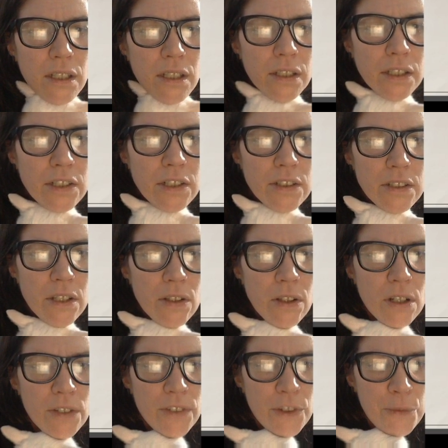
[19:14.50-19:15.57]
there's a lot
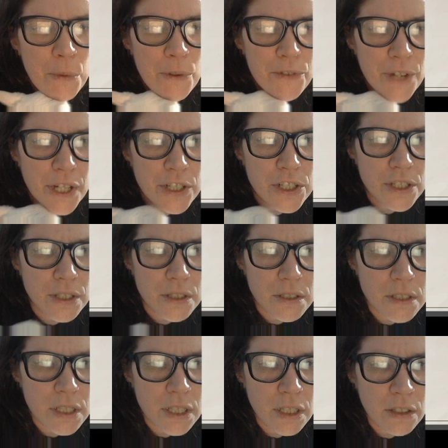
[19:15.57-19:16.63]
of
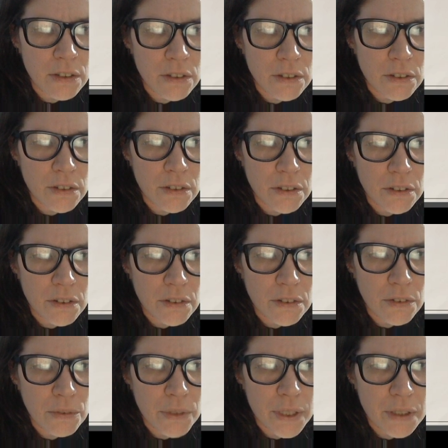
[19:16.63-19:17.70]
imperfections in
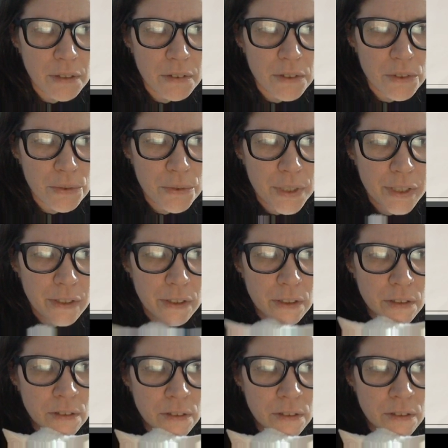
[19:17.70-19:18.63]
what's real.